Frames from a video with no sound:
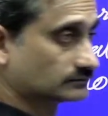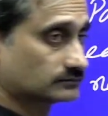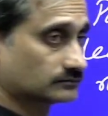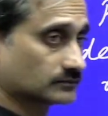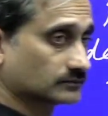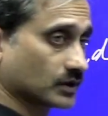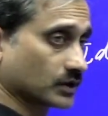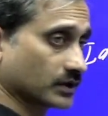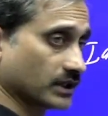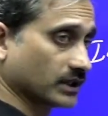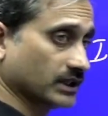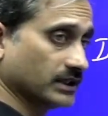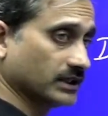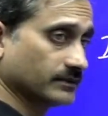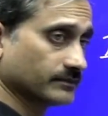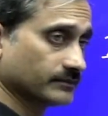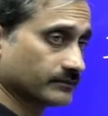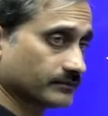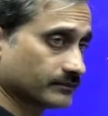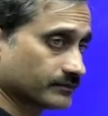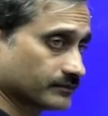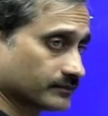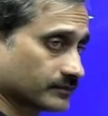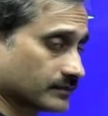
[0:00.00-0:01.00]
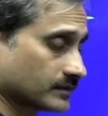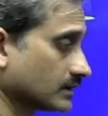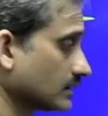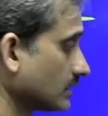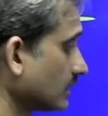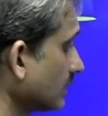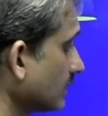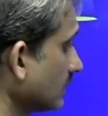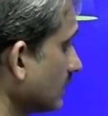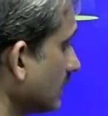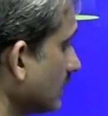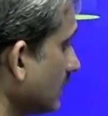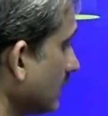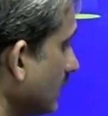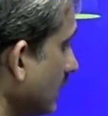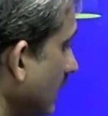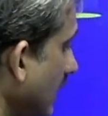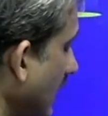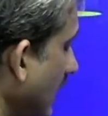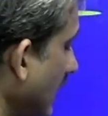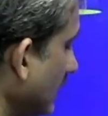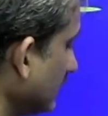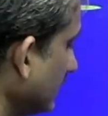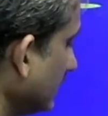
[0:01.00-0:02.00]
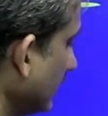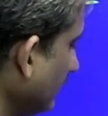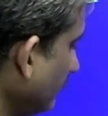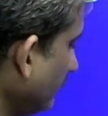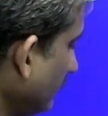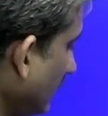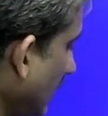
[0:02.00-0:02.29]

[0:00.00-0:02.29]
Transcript: Okay. And then we